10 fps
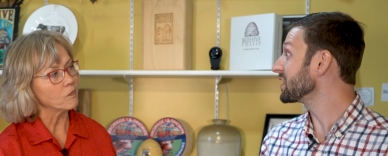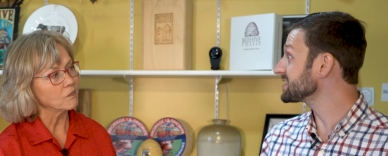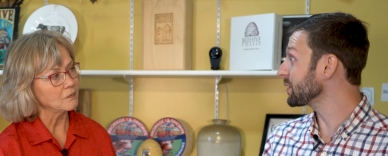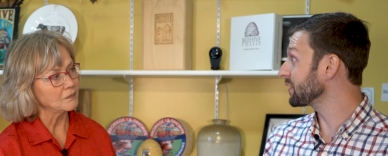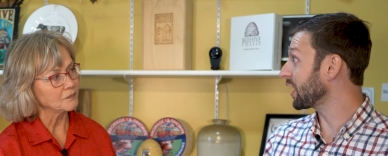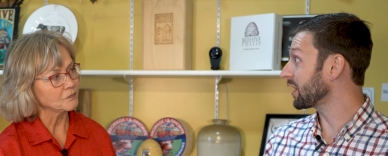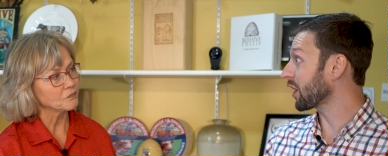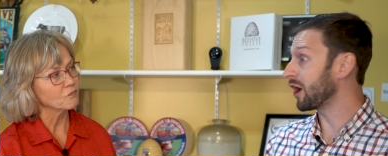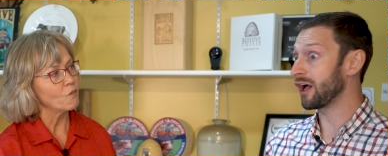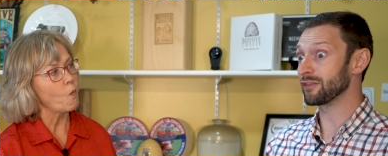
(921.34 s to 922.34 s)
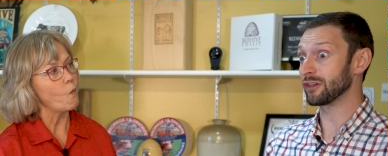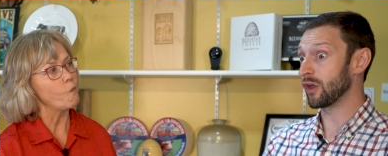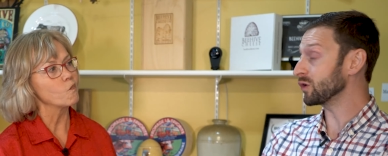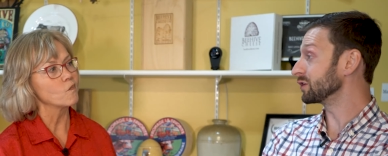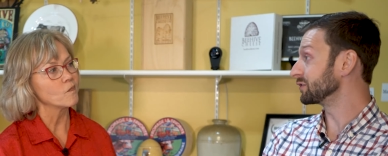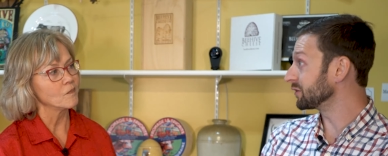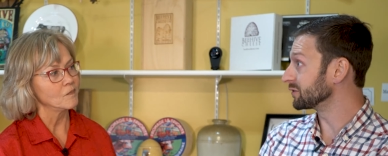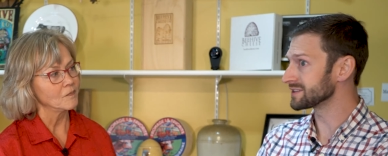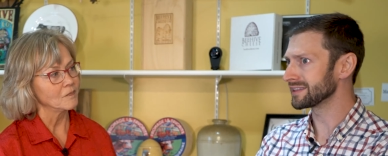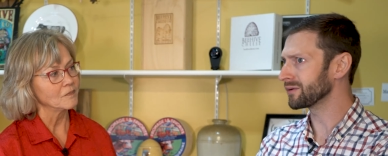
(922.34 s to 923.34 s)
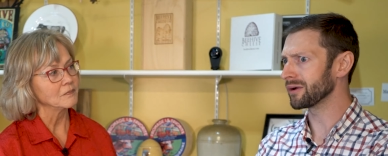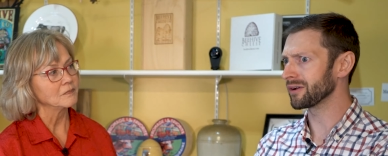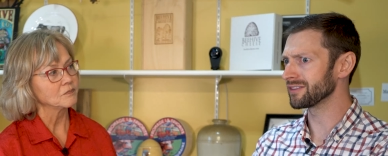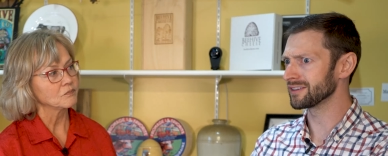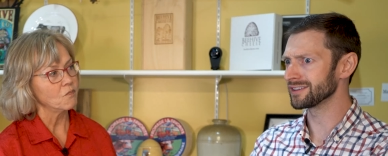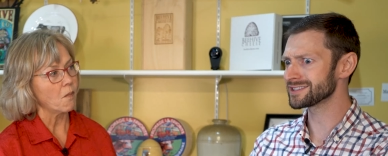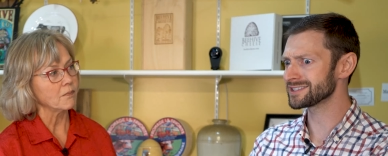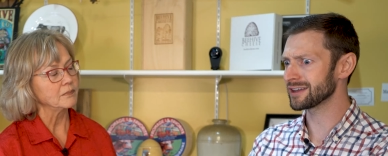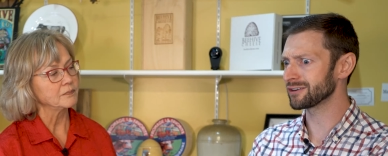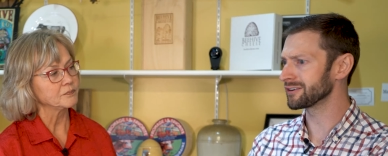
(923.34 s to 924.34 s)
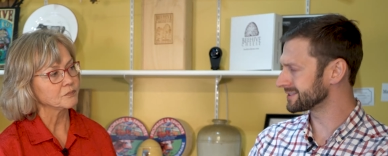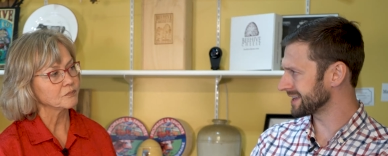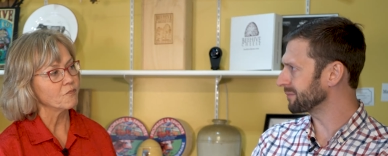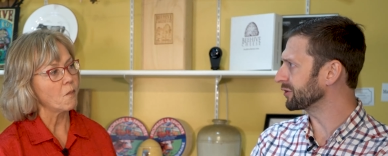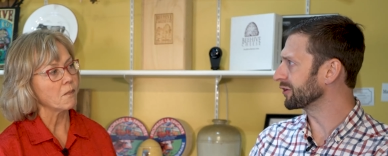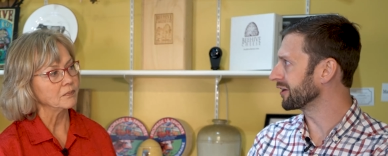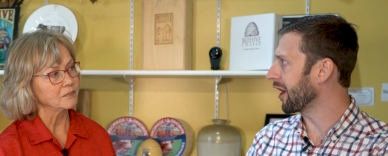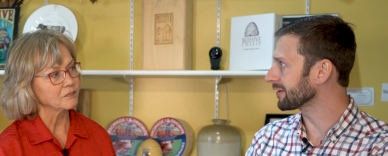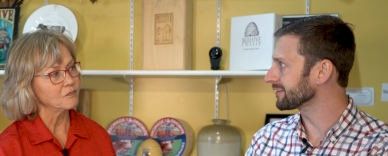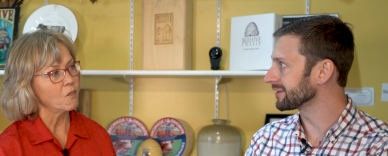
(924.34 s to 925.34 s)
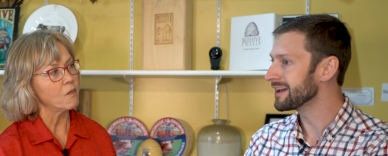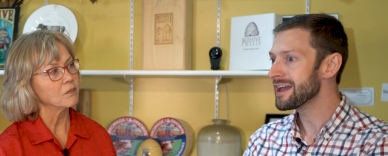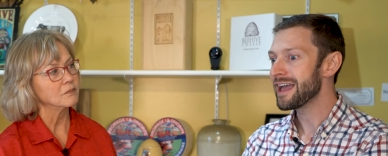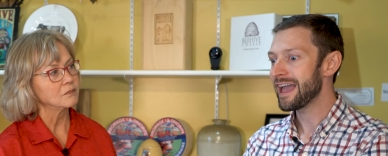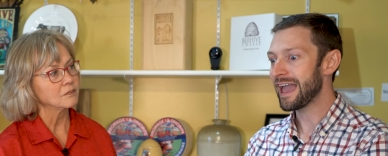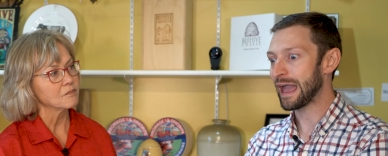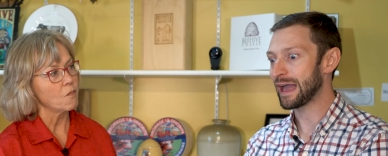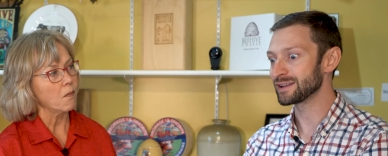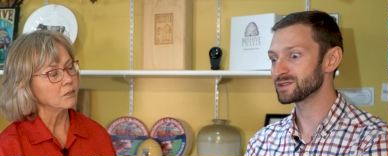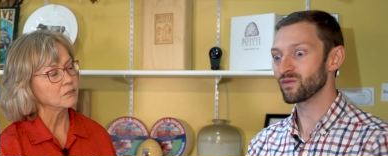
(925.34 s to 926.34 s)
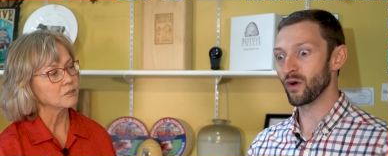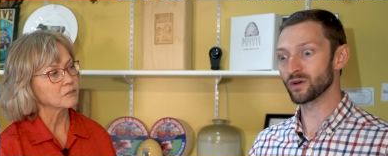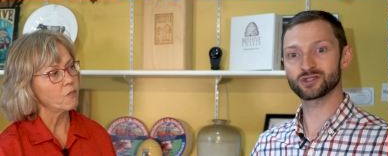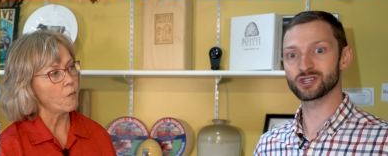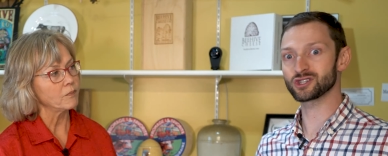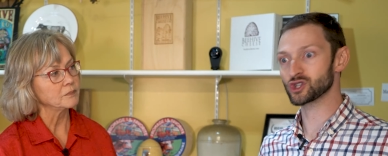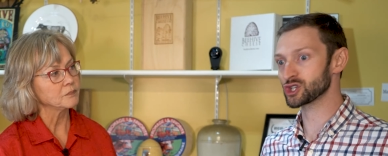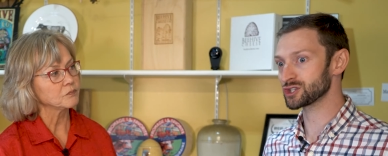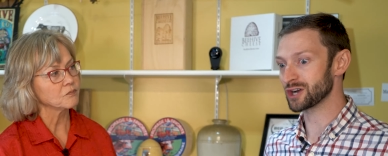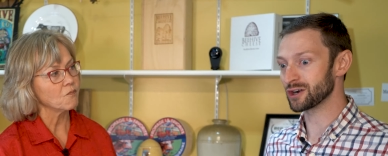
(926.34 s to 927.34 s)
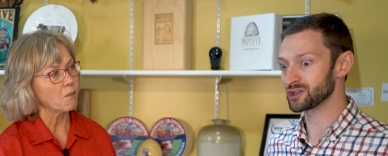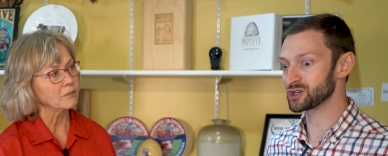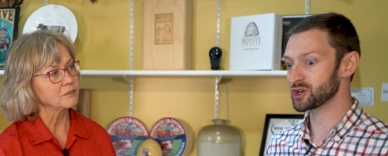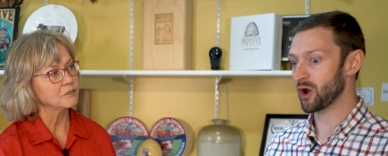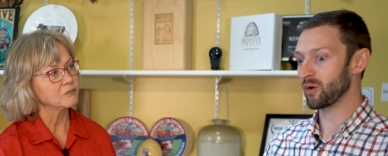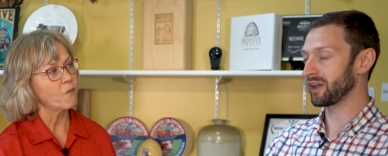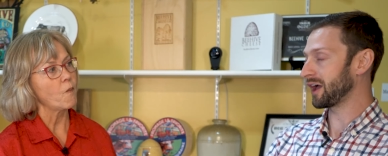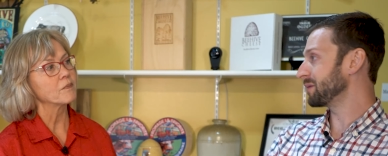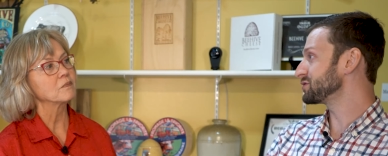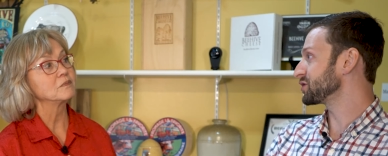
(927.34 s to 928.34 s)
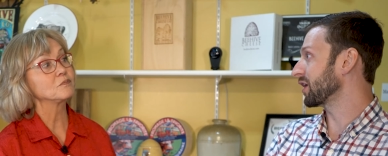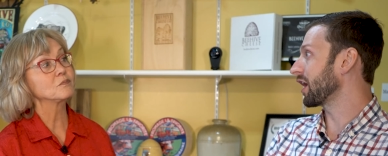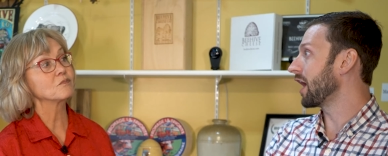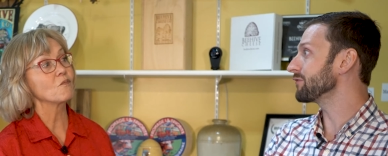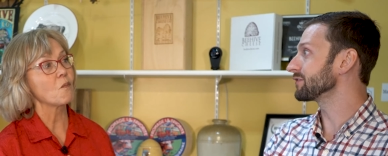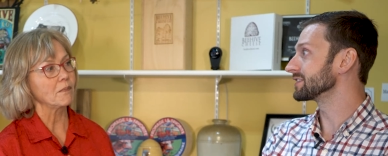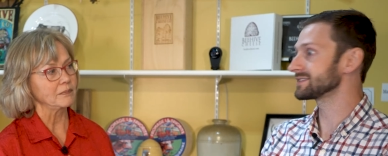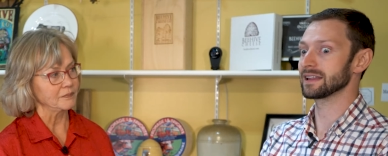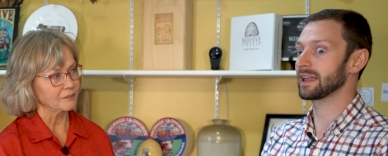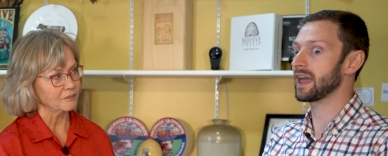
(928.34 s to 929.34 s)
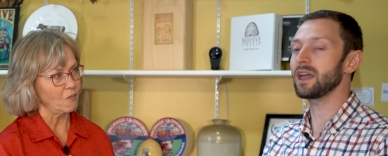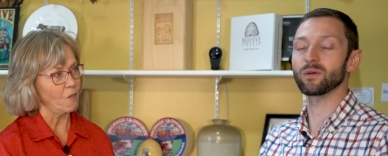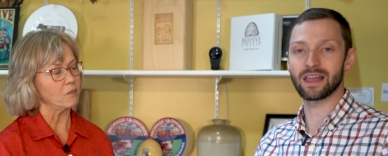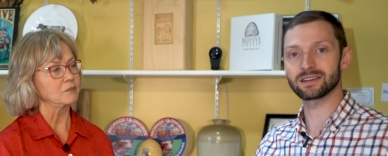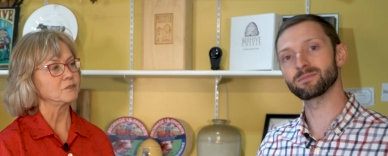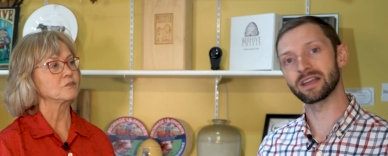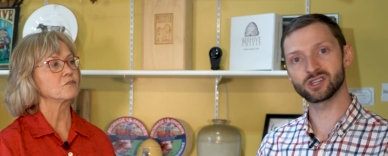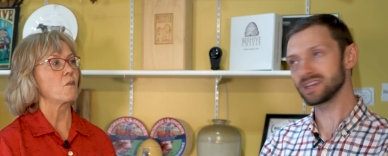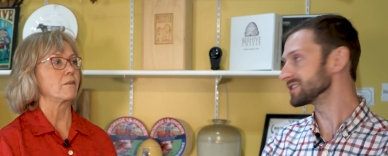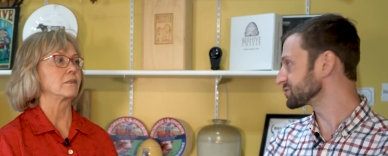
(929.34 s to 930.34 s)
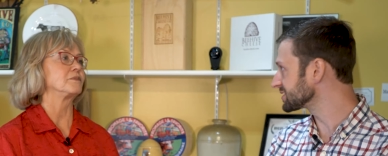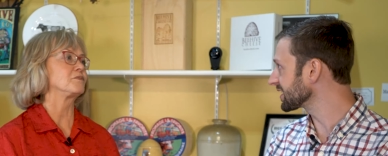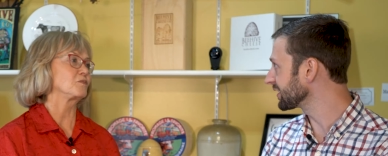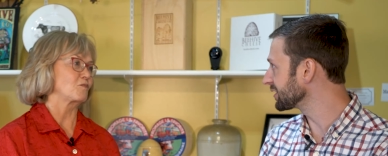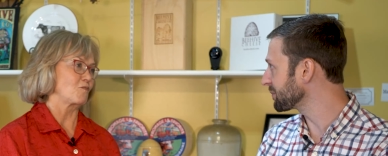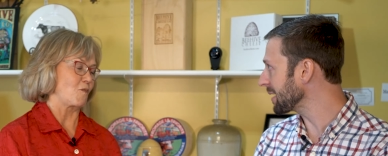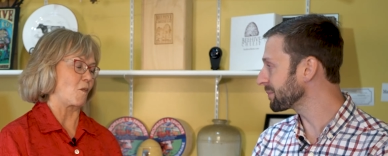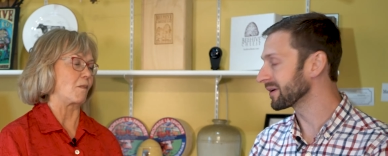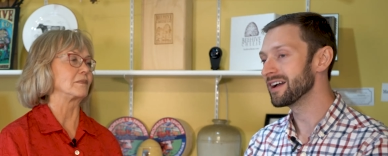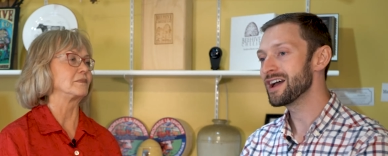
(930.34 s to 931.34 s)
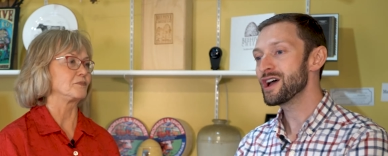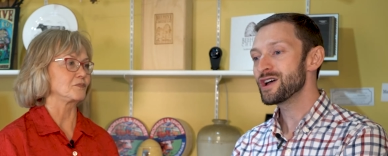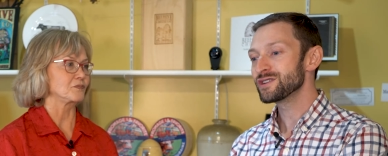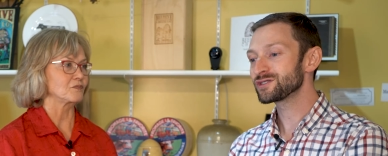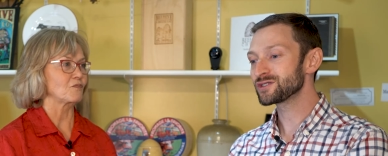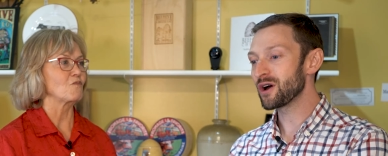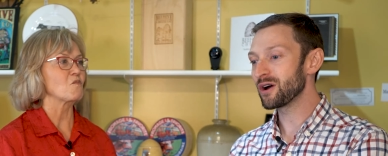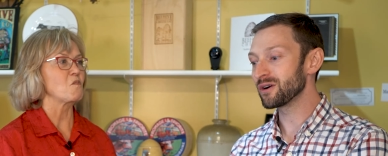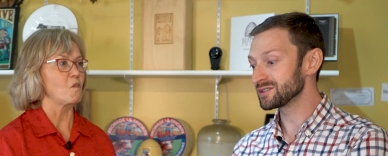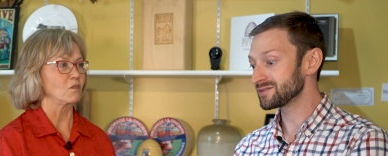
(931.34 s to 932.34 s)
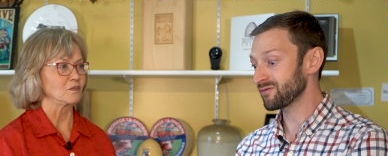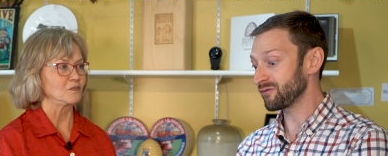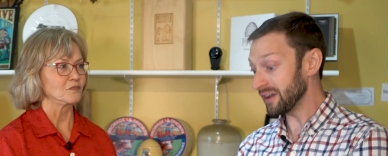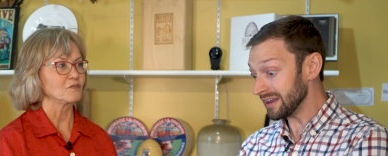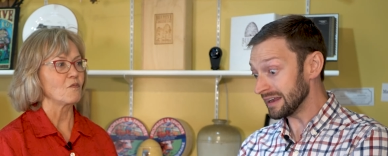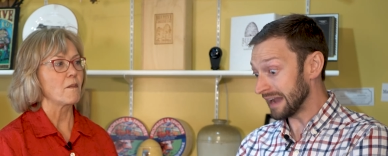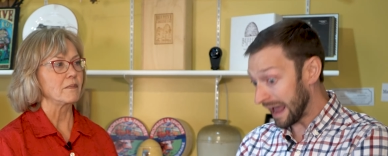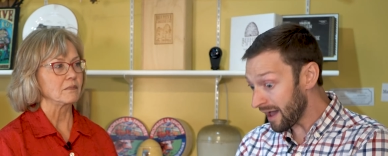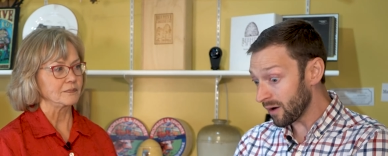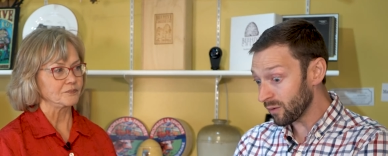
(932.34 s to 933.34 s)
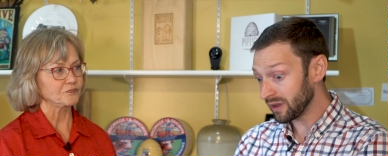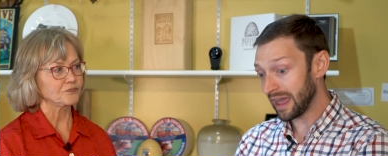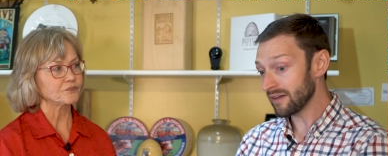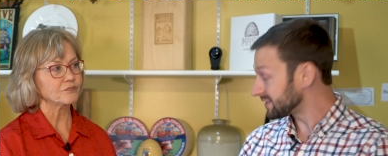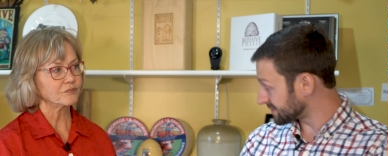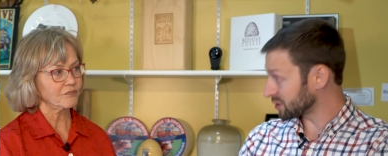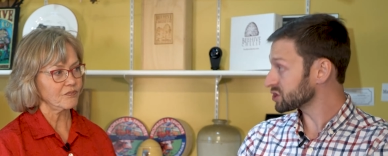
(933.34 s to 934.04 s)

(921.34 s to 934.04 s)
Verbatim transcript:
Speaker 1: One day we got on the local news, I think we were in the Standard Examiner in Ogden, and folks just started showing up to our office, like, hey, we'd like to buy cheese, we saw you in the paper. So it's funny, now we have a small